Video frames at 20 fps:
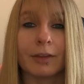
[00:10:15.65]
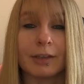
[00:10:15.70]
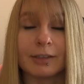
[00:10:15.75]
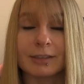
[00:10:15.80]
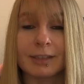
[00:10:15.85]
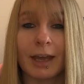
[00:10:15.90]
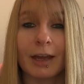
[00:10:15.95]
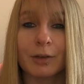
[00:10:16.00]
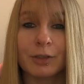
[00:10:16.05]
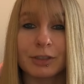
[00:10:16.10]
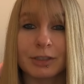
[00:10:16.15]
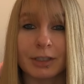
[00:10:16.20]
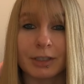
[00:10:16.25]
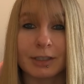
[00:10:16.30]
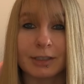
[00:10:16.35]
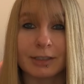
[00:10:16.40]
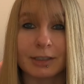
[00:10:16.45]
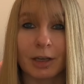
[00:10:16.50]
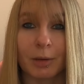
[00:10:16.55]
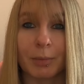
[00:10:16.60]
And there's now
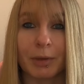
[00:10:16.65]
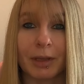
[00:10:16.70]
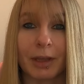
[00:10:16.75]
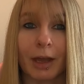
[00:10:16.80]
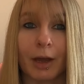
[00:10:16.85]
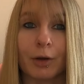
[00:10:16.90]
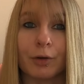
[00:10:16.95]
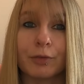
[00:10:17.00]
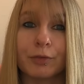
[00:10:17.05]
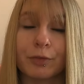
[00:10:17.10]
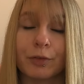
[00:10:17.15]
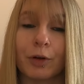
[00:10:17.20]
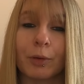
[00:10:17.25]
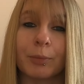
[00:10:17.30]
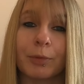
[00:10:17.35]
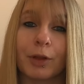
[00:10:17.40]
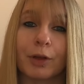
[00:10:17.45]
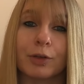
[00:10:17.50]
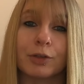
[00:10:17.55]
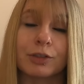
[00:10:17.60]
studies coming out
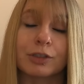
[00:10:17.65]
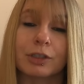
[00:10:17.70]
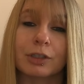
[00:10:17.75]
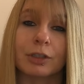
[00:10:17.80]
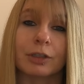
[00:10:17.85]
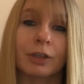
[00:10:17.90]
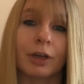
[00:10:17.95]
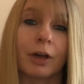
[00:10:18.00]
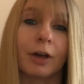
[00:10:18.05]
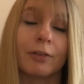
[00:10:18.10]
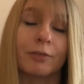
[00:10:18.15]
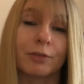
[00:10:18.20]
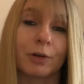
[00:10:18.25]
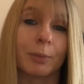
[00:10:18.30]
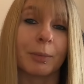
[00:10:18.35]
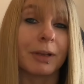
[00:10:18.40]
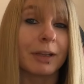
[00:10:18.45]
from those that are from